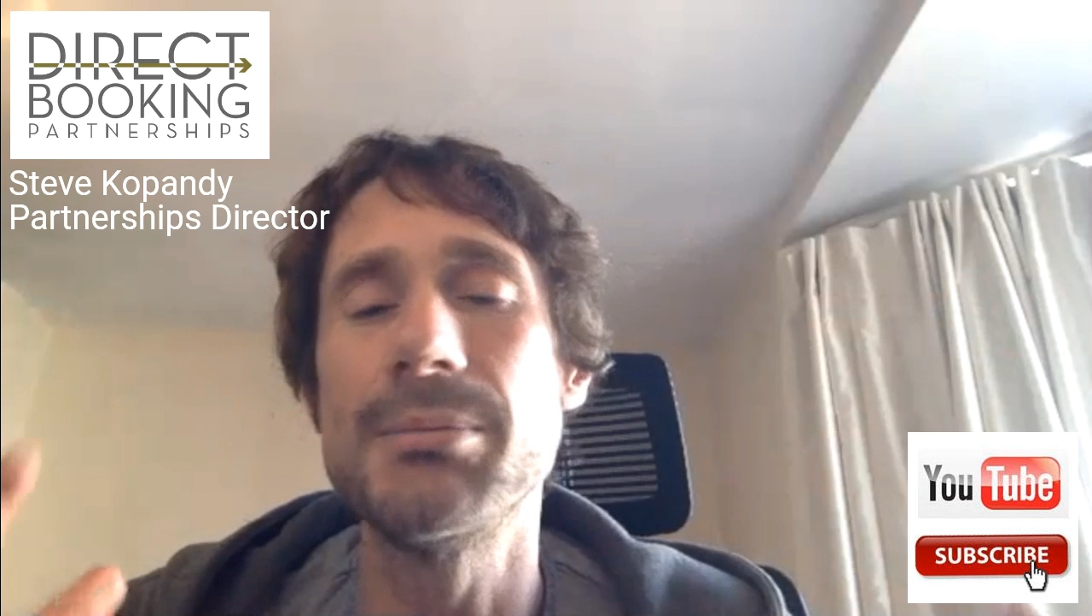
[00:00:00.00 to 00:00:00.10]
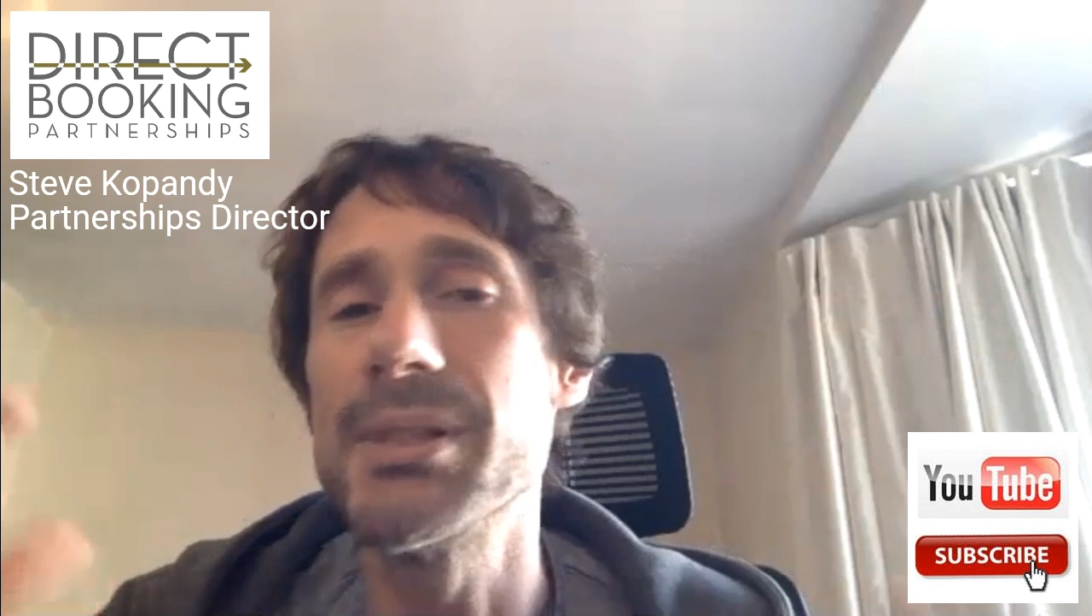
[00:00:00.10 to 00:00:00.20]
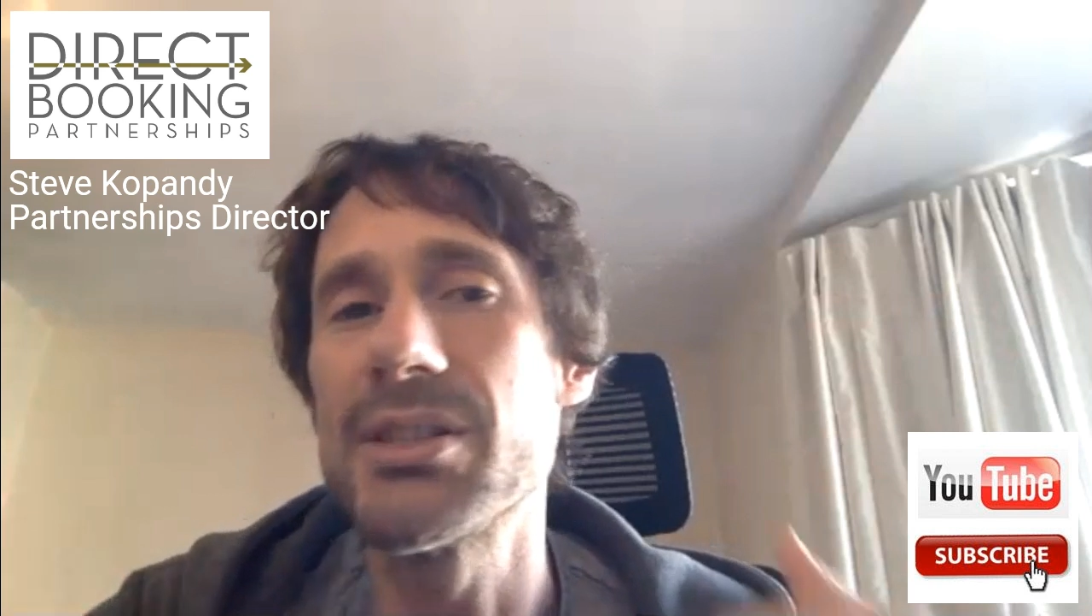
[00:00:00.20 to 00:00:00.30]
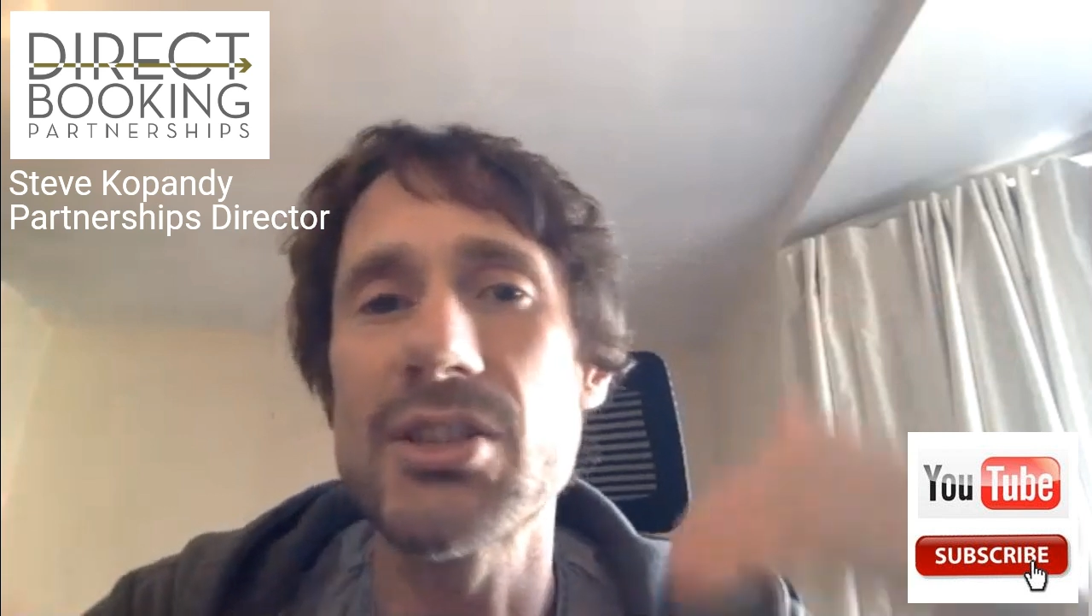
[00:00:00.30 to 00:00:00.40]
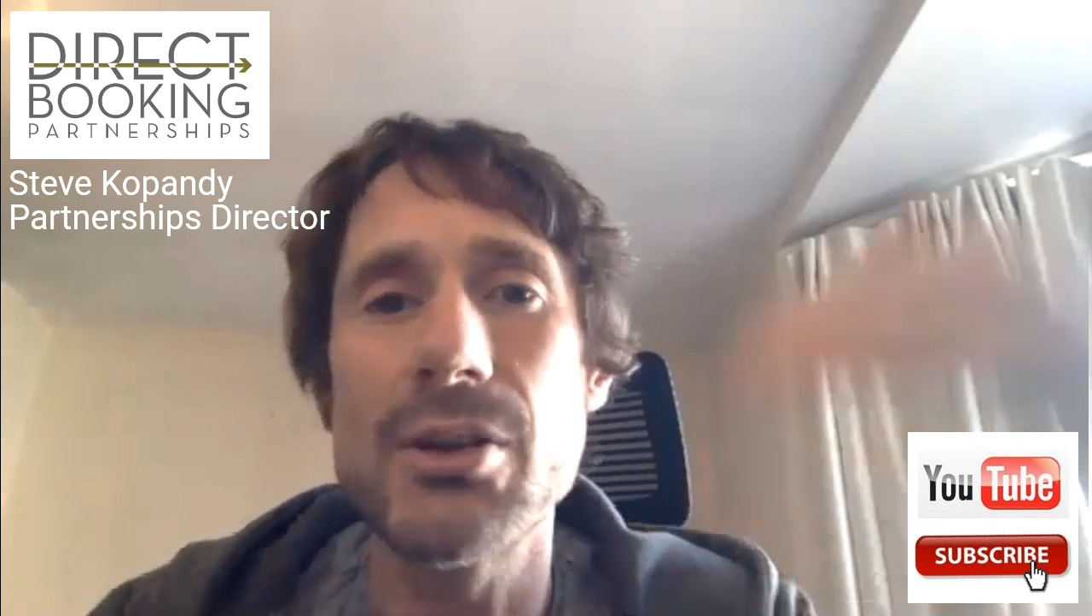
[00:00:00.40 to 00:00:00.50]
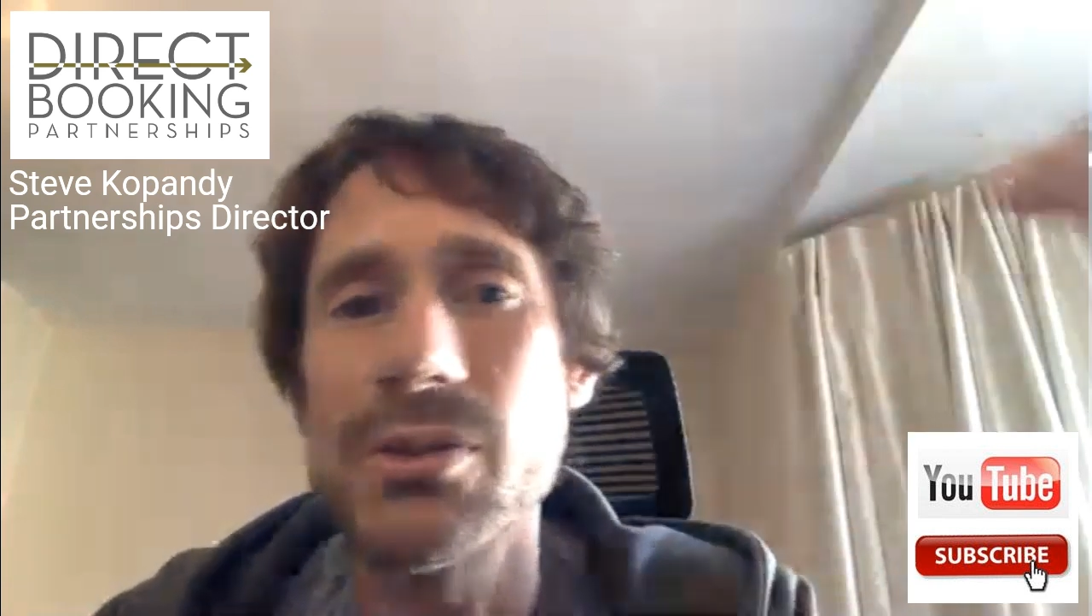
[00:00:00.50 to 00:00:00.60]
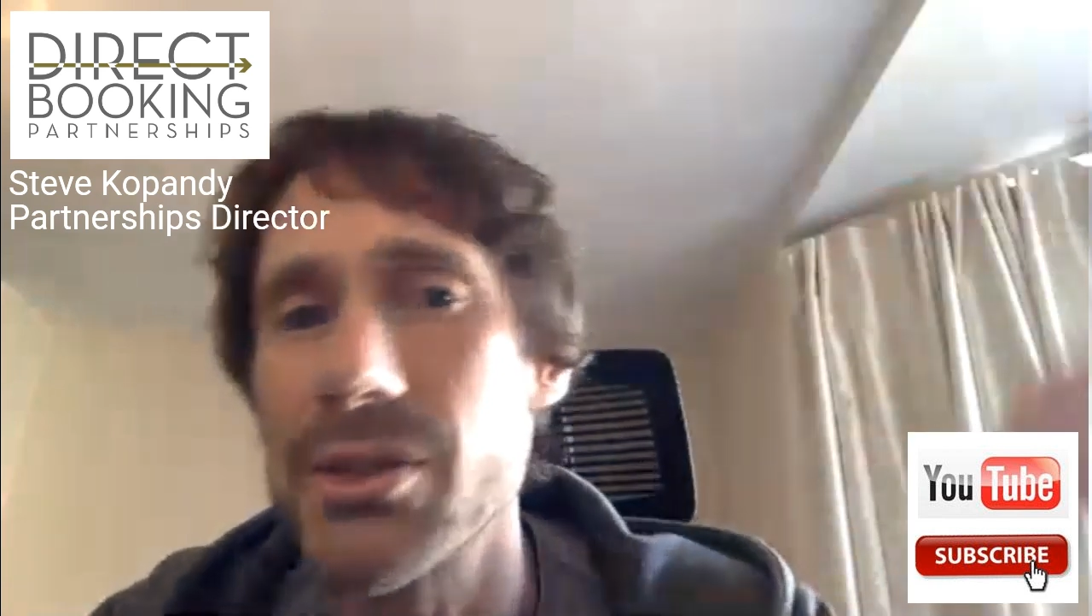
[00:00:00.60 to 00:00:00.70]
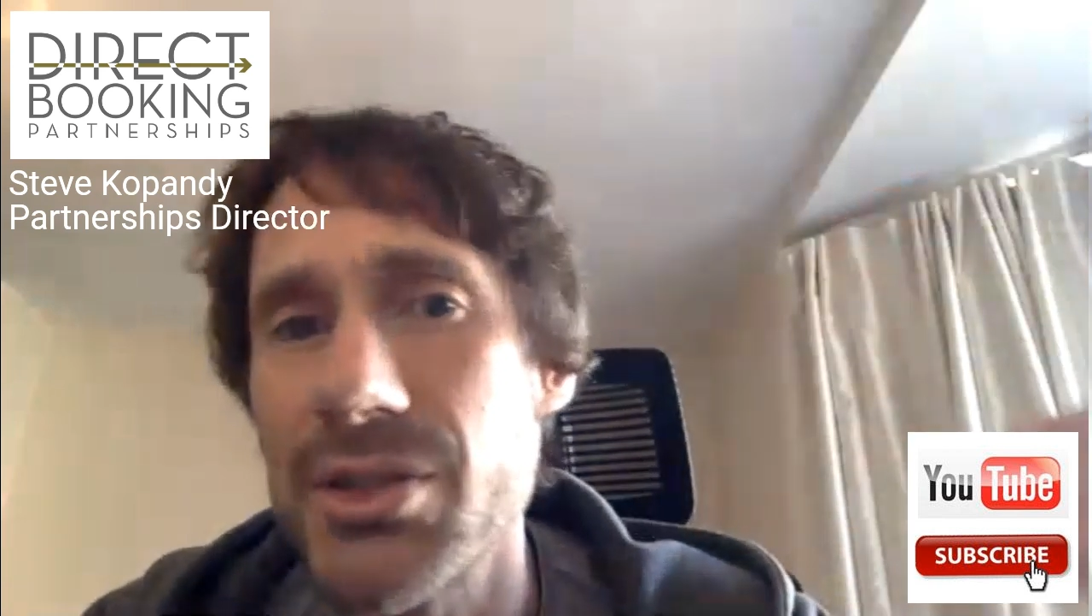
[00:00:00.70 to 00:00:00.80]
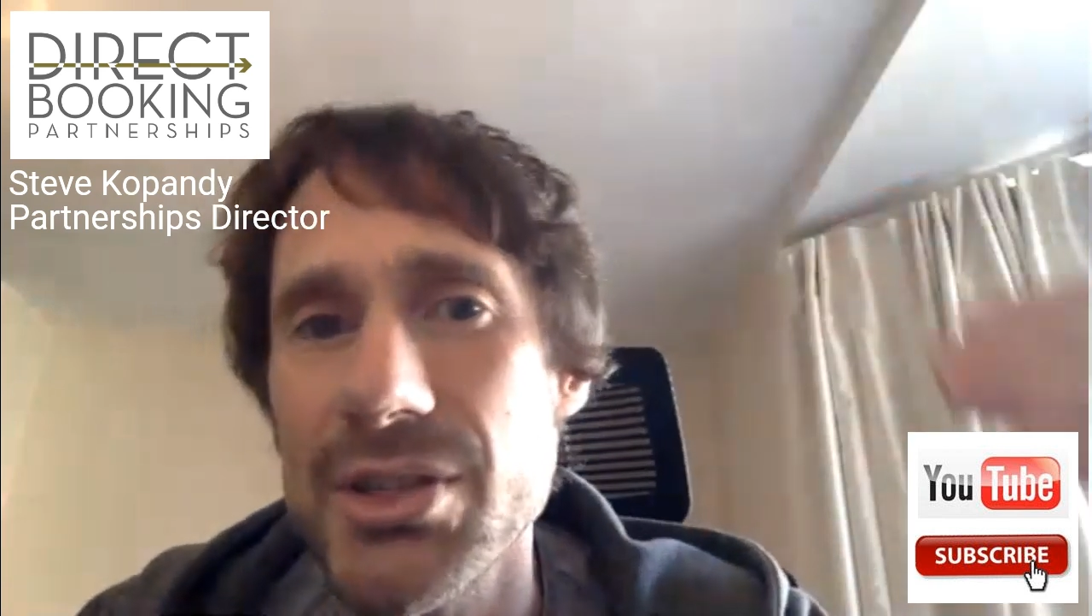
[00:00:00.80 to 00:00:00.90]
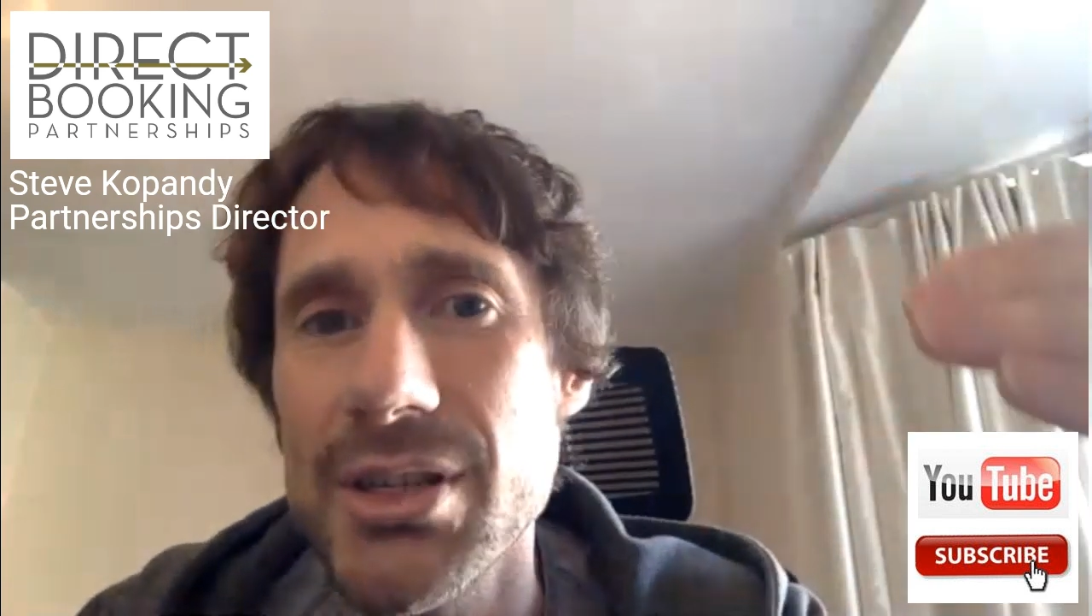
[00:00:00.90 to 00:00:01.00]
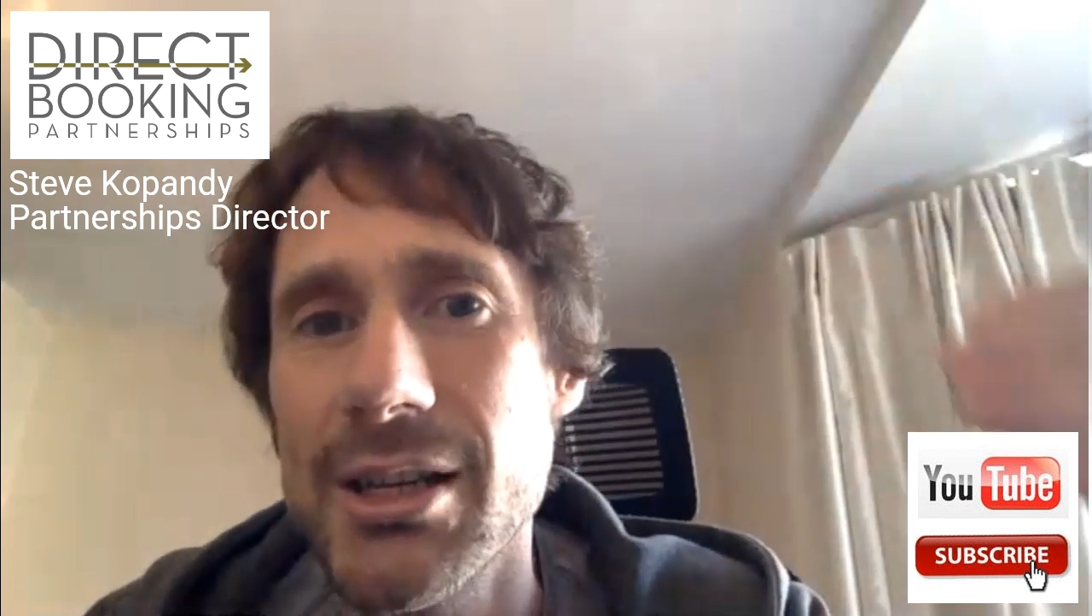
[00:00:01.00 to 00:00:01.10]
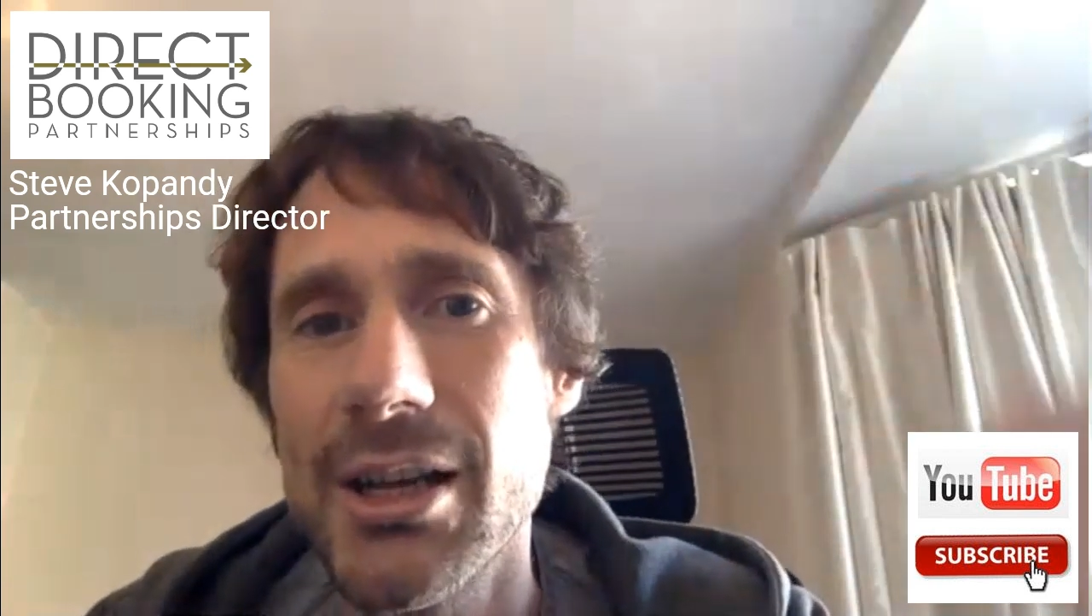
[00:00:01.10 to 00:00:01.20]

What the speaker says: business owners